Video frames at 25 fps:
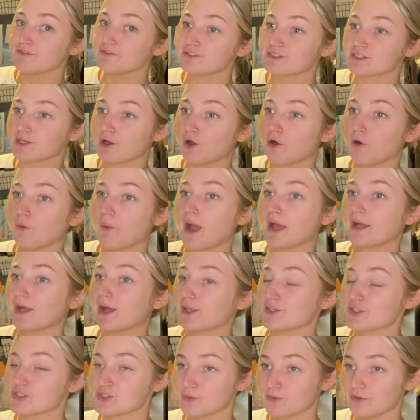so I
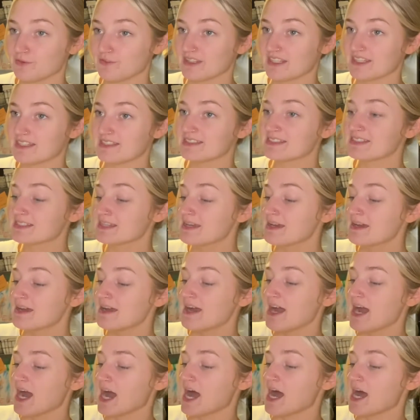got 2 of these.
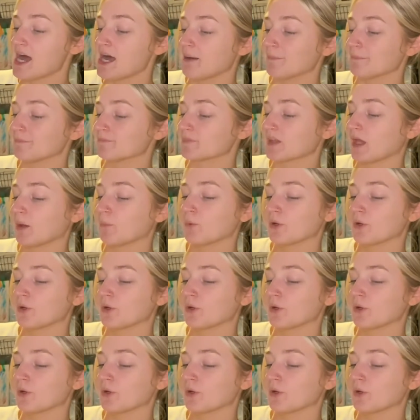And